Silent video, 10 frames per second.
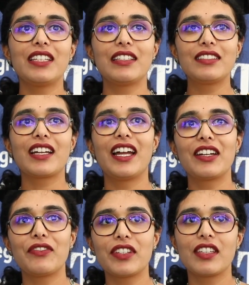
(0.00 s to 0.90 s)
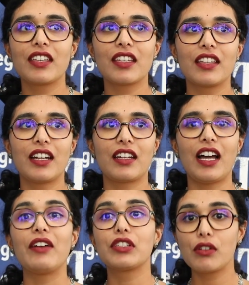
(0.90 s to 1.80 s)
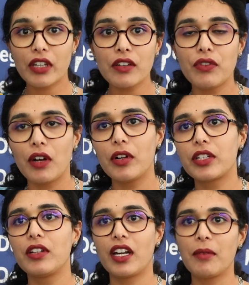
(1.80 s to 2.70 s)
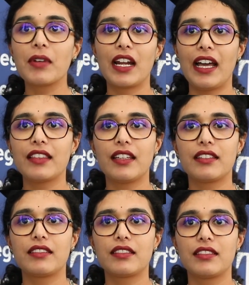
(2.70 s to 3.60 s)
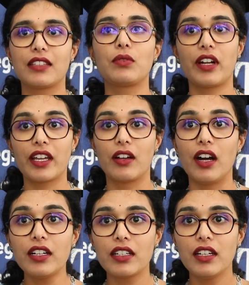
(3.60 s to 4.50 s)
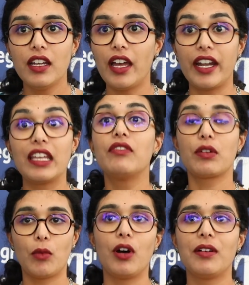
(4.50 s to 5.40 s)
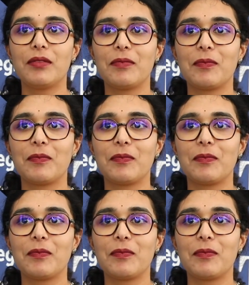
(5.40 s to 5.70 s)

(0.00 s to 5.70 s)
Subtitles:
that's the kind of a thing that I was looking forward to, and I'm glad that's what I got, and even more.